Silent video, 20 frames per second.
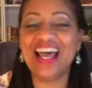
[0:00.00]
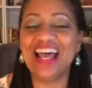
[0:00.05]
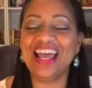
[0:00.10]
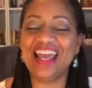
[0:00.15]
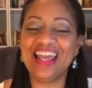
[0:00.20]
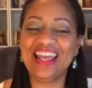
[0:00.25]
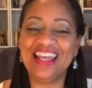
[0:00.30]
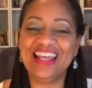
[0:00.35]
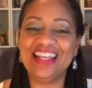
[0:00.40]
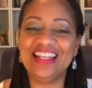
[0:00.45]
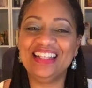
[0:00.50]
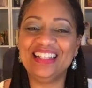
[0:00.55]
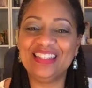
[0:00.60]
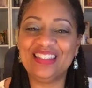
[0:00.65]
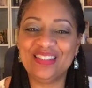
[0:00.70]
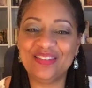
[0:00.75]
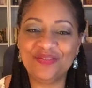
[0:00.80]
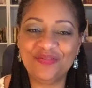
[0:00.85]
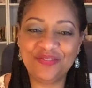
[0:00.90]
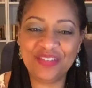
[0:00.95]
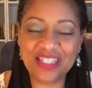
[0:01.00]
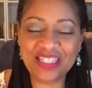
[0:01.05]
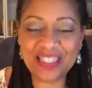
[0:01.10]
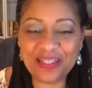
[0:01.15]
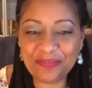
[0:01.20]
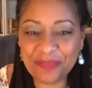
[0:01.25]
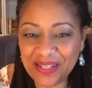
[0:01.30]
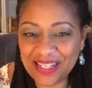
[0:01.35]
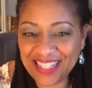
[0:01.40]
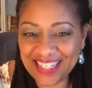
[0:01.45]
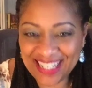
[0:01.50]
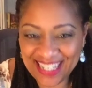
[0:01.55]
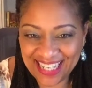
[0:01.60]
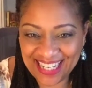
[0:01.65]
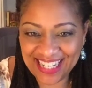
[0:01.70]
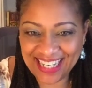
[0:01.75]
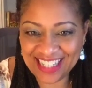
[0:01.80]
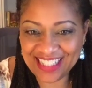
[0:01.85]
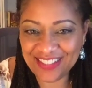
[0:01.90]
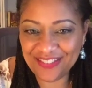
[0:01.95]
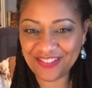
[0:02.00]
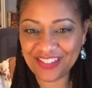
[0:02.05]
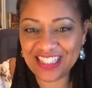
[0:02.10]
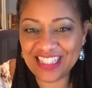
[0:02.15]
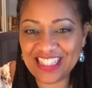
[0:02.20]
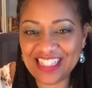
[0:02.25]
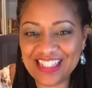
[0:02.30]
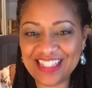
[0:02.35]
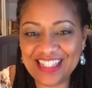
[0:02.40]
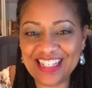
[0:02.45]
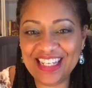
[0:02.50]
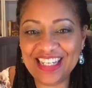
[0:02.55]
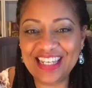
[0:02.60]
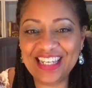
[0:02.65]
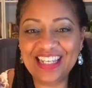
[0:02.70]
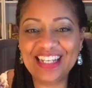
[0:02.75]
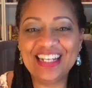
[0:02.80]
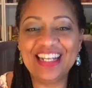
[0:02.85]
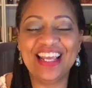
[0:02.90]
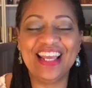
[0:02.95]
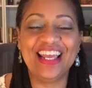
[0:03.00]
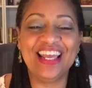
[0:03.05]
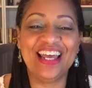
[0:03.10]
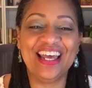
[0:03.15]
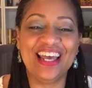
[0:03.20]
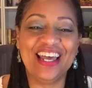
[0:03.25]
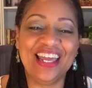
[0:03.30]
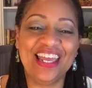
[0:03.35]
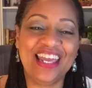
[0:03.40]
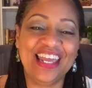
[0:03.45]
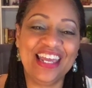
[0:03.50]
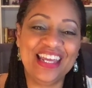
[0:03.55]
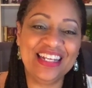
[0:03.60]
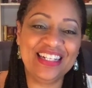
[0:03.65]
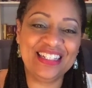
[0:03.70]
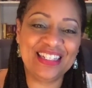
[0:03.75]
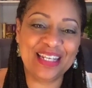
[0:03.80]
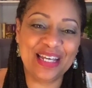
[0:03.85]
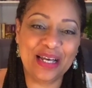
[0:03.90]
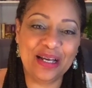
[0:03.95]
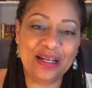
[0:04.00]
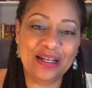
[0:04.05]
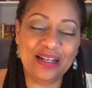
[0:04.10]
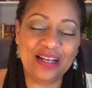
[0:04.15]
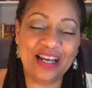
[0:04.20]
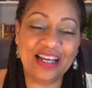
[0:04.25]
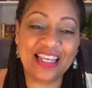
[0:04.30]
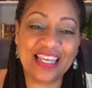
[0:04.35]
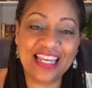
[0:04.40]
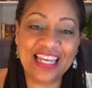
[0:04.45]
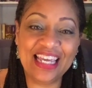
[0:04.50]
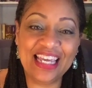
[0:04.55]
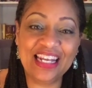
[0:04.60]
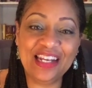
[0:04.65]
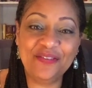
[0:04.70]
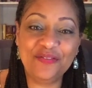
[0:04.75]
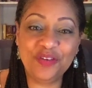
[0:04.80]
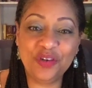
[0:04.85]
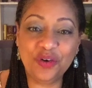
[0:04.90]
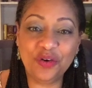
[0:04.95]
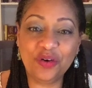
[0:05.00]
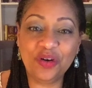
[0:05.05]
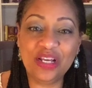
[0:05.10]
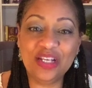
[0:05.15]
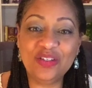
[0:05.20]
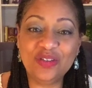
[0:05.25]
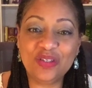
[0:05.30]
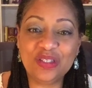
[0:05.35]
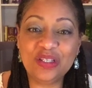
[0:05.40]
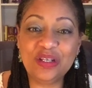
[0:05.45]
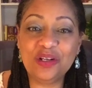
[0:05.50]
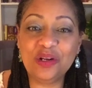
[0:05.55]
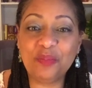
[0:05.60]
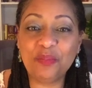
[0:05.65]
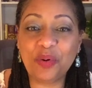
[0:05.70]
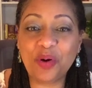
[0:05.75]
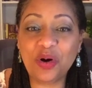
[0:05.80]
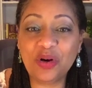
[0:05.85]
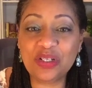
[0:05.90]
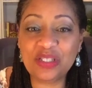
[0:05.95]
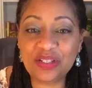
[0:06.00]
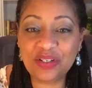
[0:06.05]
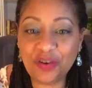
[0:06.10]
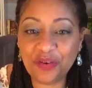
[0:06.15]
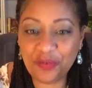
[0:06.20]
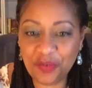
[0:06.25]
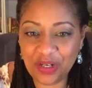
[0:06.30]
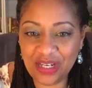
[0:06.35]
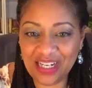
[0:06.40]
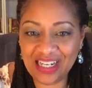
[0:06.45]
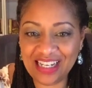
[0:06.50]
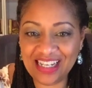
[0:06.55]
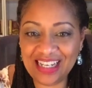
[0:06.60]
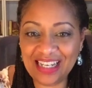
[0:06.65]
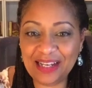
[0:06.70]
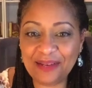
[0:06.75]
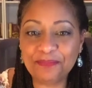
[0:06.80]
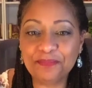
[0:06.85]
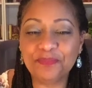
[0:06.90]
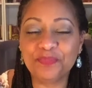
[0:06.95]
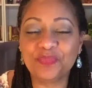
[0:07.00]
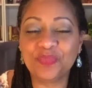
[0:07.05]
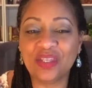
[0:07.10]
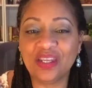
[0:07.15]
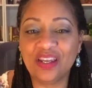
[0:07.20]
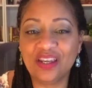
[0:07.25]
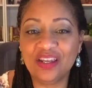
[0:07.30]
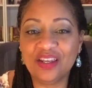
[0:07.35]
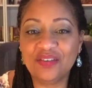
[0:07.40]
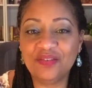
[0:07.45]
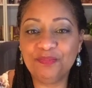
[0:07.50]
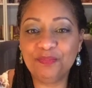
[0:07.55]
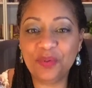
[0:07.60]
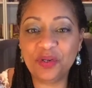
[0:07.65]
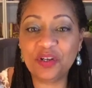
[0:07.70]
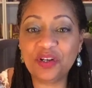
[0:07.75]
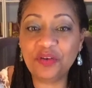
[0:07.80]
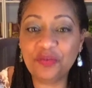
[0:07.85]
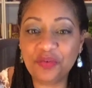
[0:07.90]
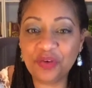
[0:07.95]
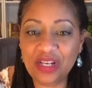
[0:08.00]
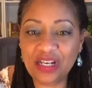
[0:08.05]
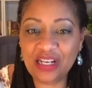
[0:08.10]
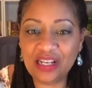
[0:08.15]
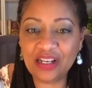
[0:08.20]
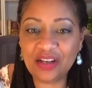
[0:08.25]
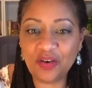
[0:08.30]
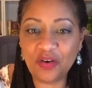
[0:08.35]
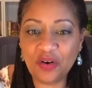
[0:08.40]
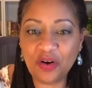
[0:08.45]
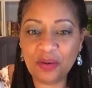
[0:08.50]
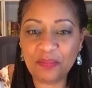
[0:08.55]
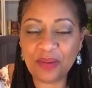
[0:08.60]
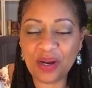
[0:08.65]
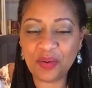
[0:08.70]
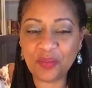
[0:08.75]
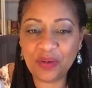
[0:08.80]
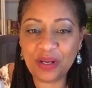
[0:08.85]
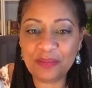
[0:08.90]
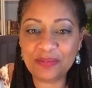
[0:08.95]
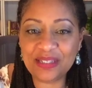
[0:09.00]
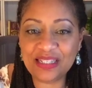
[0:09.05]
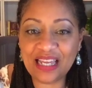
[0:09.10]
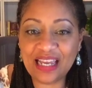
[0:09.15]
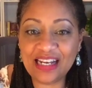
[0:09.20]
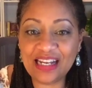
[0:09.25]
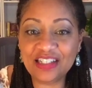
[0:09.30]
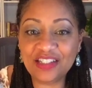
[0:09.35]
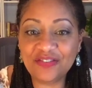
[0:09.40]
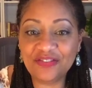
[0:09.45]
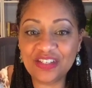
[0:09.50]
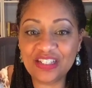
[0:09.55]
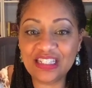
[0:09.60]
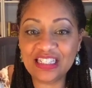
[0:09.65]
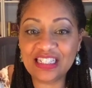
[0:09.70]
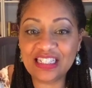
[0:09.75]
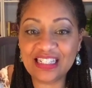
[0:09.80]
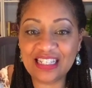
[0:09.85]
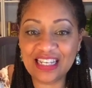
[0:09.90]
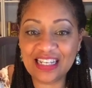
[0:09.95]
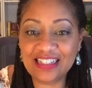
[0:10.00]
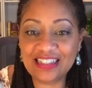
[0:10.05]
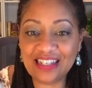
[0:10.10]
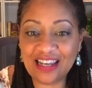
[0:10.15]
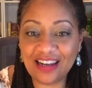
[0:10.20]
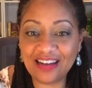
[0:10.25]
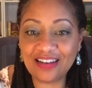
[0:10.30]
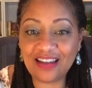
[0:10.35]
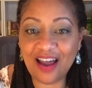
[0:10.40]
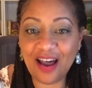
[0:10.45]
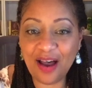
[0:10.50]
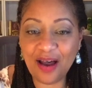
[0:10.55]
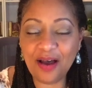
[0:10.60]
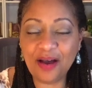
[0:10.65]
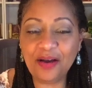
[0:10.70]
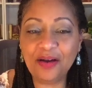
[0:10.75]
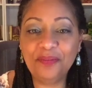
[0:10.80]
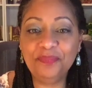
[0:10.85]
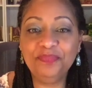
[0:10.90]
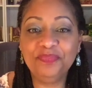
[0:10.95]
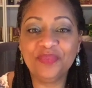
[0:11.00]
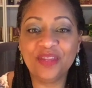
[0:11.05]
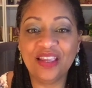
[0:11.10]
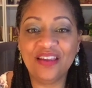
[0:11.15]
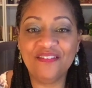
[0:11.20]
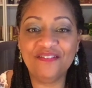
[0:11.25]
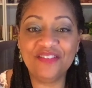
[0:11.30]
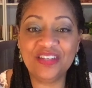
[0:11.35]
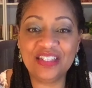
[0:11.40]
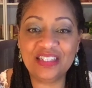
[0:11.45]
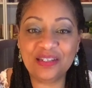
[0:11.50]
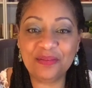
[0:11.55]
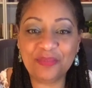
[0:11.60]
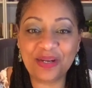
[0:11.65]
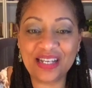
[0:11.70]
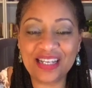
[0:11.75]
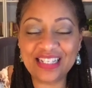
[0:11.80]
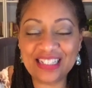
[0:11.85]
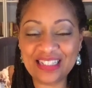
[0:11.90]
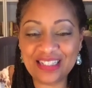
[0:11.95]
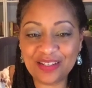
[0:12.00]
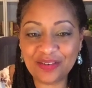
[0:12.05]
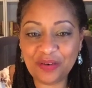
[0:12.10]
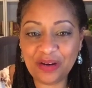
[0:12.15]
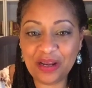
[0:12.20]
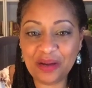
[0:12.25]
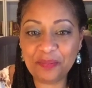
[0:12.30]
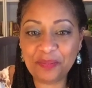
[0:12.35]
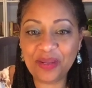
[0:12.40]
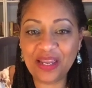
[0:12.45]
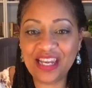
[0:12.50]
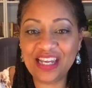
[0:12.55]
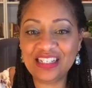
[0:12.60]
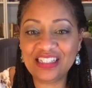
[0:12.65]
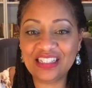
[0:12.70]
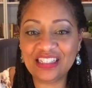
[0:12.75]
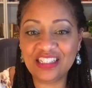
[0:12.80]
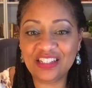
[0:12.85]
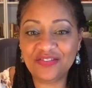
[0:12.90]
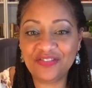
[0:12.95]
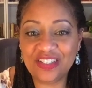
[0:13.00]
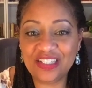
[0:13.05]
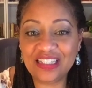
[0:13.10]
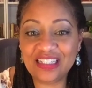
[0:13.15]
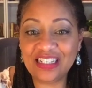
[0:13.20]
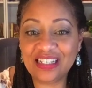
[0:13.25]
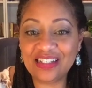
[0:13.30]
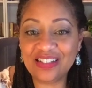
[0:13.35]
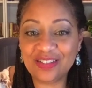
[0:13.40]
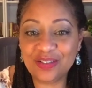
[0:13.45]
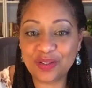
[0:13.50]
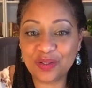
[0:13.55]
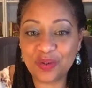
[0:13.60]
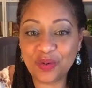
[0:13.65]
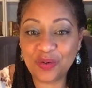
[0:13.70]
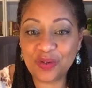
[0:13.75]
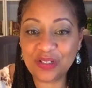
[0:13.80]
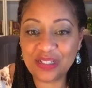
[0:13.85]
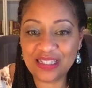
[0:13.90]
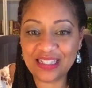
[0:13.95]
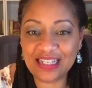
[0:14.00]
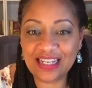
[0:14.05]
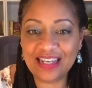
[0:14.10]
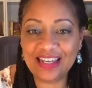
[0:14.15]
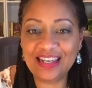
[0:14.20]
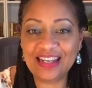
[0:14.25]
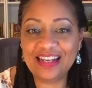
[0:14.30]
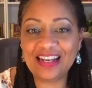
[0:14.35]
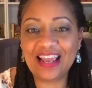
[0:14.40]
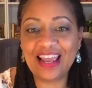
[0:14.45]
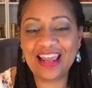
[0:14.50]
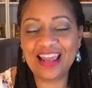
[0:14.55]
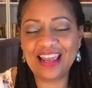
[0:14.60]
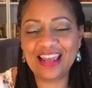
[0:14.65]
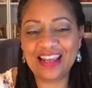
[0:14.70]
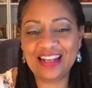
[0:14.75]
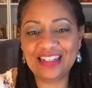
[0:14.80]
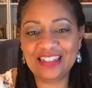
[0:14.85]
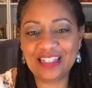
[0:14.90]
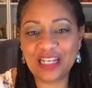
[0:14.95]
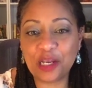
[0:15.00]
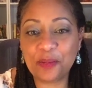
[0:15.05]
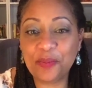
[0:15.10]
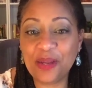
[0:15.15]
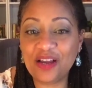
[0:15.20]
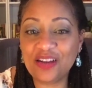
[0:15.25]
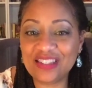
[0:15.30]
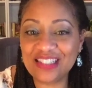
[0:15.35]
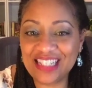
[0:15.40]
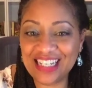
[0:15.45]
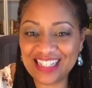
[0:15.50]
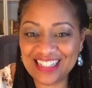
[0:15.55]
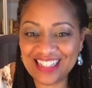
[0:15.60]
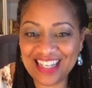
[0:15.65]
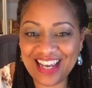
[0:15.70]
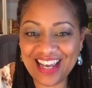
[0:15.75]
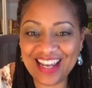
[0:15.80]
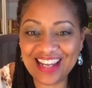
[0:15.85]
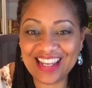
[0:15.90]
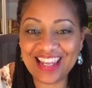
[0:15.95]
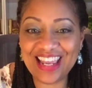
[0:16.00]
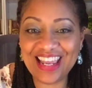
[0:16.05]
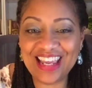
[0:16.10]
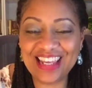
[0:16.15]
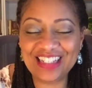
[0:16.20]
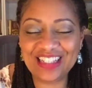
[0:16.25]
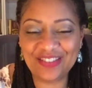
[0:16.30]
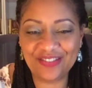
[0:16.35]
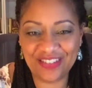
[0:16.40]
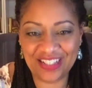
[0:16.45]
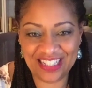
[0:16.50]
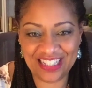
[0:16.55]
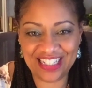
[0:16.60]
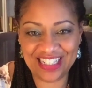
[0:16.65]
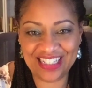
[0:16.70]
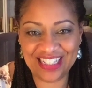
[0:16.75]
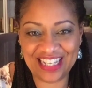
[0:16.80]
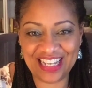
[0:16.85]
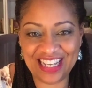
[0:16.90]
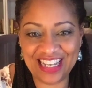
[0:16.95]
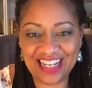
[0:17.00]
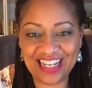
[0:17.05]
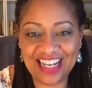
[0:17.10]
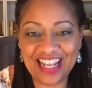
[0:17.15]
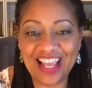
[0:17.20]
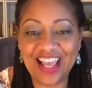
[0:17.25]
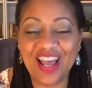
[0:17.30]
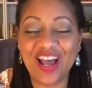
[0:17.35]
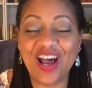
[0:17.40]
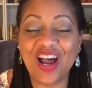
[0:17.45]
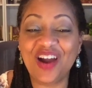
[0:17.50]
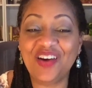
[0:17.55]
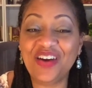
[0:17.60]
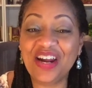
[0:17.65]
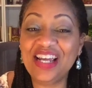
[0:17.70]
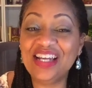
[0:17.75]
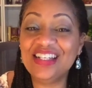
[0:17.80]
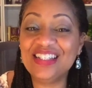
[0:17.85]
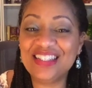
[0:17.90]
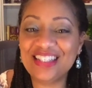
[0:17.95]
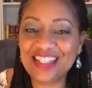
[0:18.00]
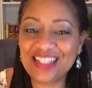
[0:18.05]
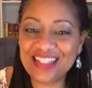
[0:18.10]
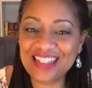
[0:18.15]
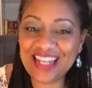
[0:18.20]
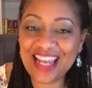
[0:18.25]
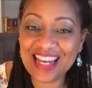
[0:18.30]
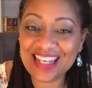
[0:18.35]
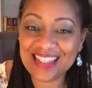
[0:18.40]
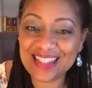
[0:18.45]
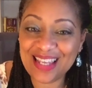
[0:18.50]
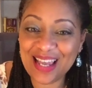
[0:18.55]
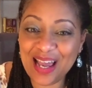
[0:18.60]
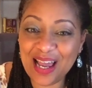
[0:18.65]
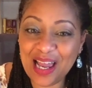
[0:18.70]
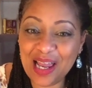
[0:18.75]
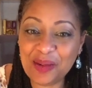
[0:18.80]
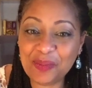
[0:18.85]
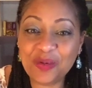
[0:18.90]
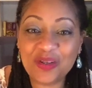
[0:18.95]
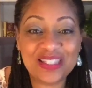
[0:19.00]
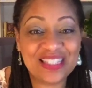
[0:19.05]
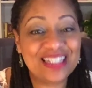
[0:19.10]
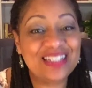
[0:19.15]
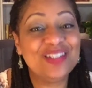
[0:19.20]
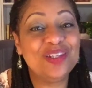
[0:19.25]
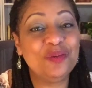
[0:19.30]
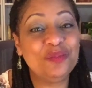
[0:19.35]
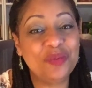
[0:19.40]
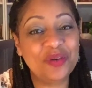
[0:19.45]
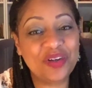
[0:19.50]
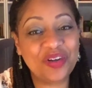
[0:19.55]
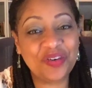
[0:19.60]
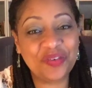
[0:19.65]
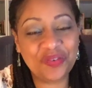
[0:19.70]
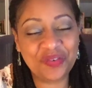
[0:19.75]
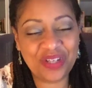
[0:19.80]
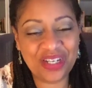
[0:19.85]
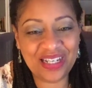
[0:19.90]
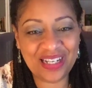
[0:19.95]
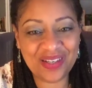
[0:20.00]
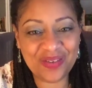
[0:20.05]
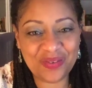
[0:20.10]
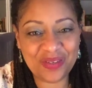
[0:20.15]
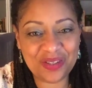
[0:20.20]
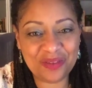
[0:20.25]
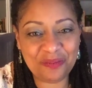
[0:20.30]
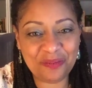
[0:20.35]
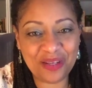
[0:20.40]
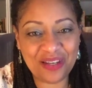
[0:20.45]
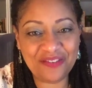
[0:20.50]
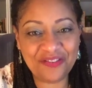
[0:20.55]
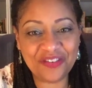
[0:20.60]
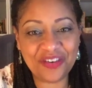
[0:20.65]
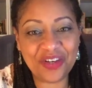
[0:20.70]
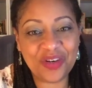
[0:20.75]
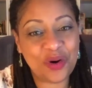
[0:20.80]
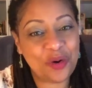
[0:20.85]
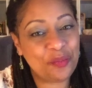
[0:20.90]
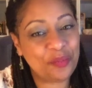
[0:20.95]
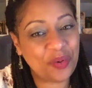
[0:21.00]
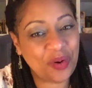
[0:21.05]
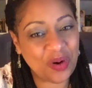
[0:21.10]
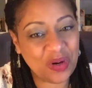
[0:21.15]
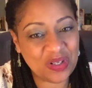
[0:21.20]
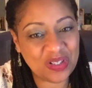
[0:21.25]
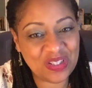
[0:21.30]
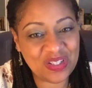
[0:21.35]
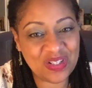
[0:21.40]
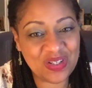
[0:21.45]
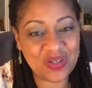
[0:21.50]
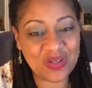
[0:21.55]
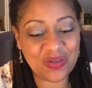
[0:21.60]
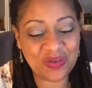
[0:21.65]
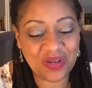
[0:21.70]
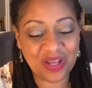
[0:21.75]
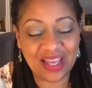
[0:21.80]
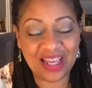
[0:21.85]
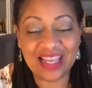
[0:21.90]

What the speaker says: and visit me again at Javista Zen. And again, if you're interested in a personal reading, book a reading on my website at javistazen.com. Visit my Instagram page at Javista_Zen and check me out on TikTok at Javista Zen. All right, until next time, until you book a reading with me for your personal,